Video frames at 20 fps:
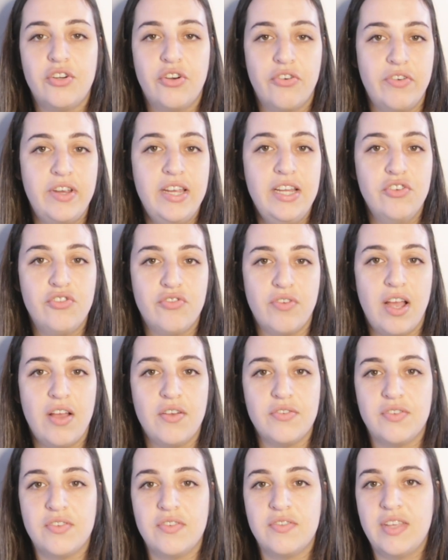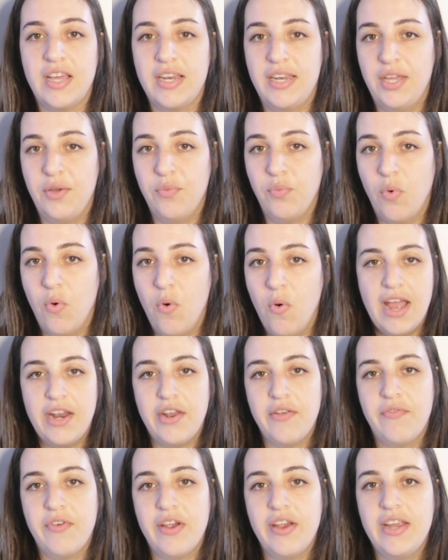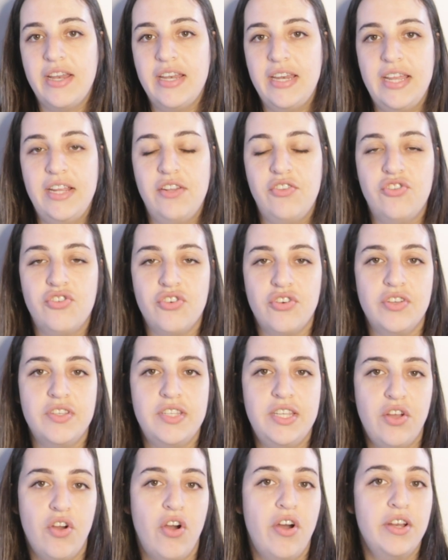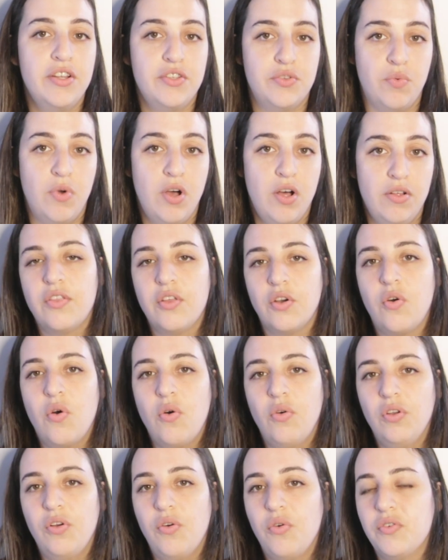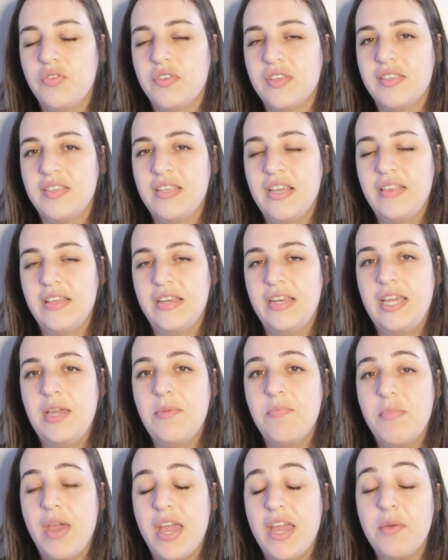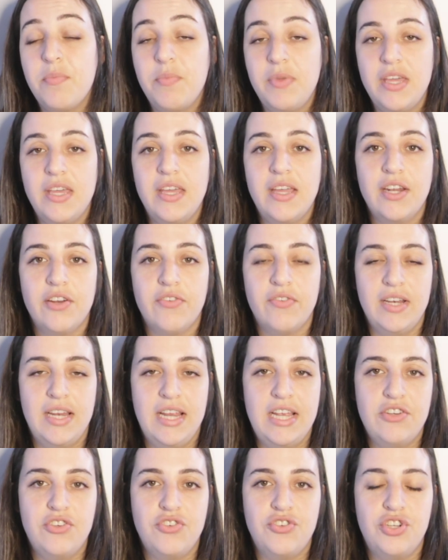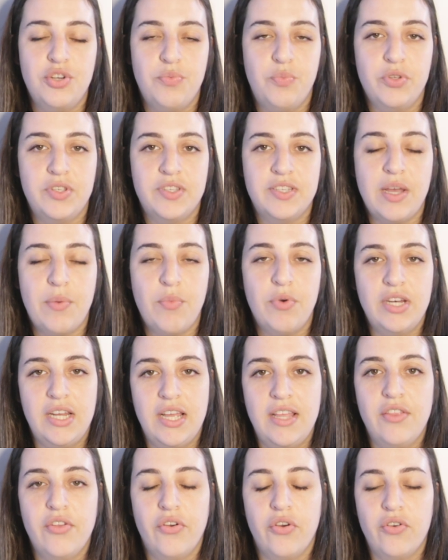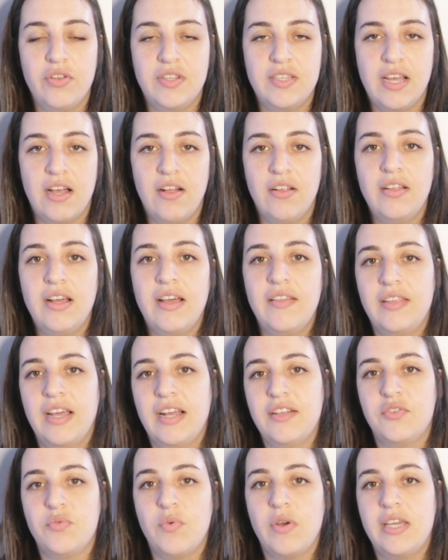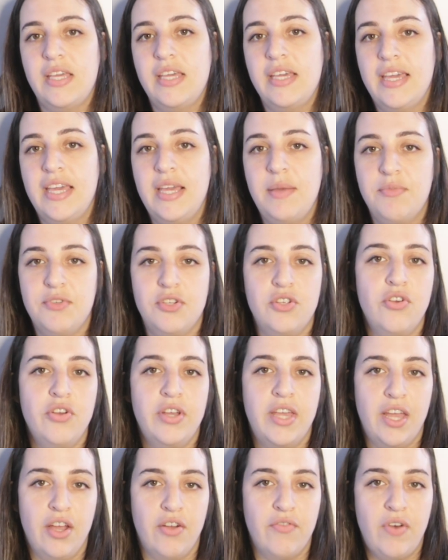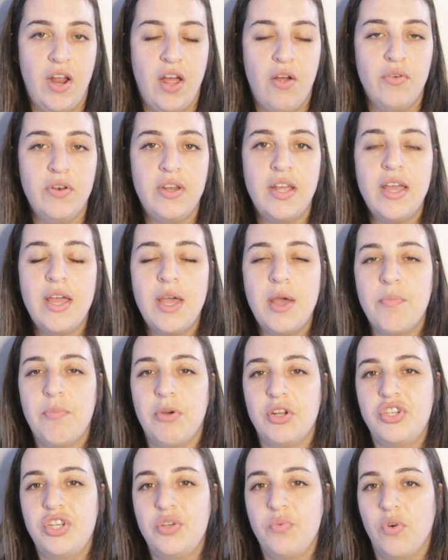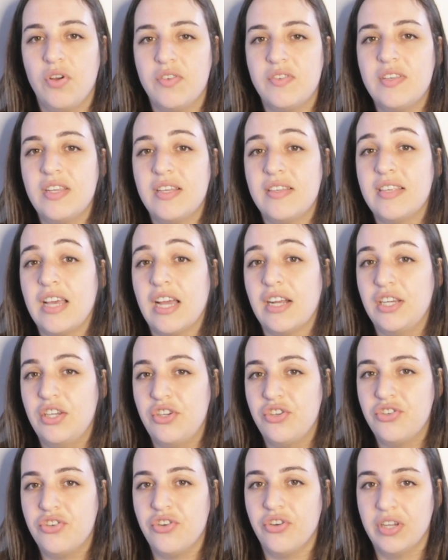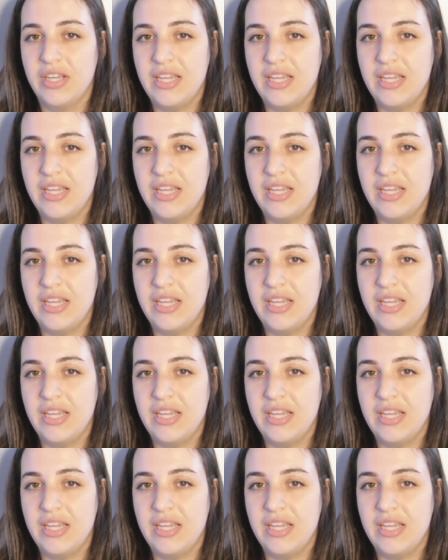green trousers that he wore and a very neat jersey on as well. The caller also said that he may be in a relationship with someone in the hotel and that's why he keeps lurking around, but she wasn't exactly sure